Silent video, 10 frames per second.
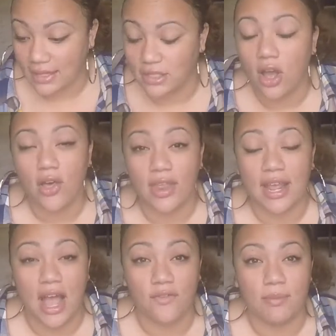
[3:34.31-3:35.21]
That's all that
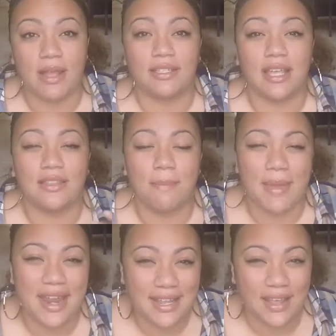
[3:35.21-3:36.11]
I got for my son. The
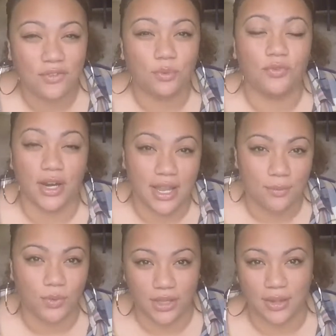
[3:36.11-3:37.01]
main gift for
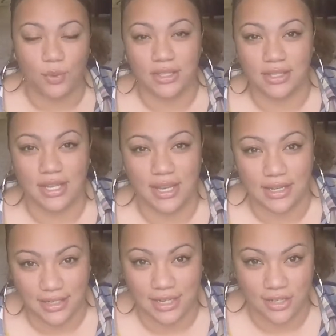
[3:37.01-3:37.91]
him really was
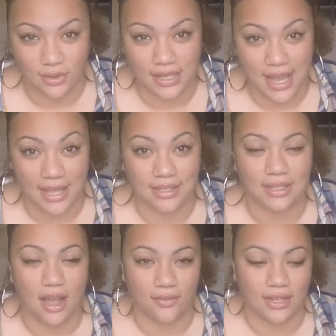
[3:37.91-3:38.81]
the Nintendo
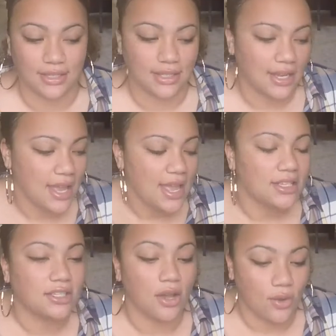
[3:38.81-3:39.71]
DS, obviously.
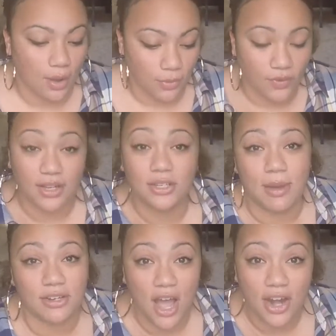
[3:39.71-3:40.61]
So I'll move on
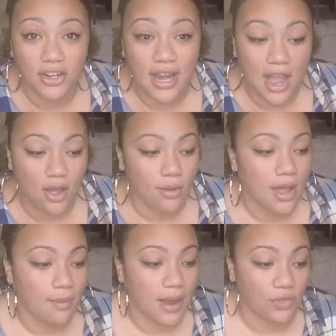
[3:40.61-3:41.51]
to my daughter now,
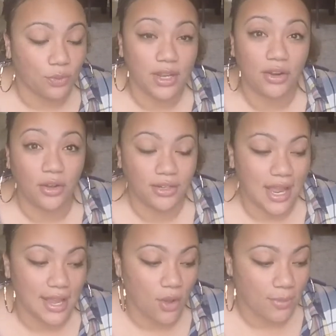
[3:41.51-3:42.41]
my 3-year-old
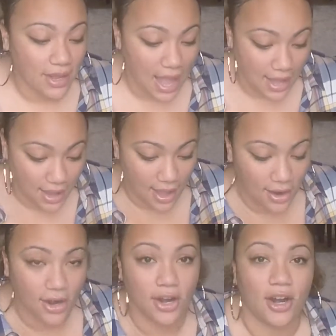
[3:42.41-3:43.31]
Naomi. I got
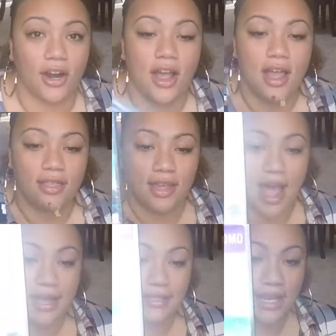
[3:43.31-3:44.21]
her
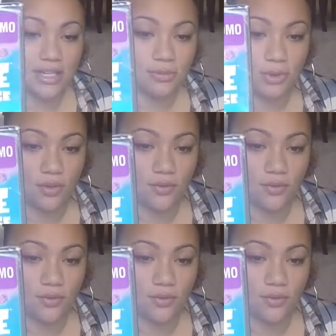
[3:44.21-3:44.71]
the Ice Age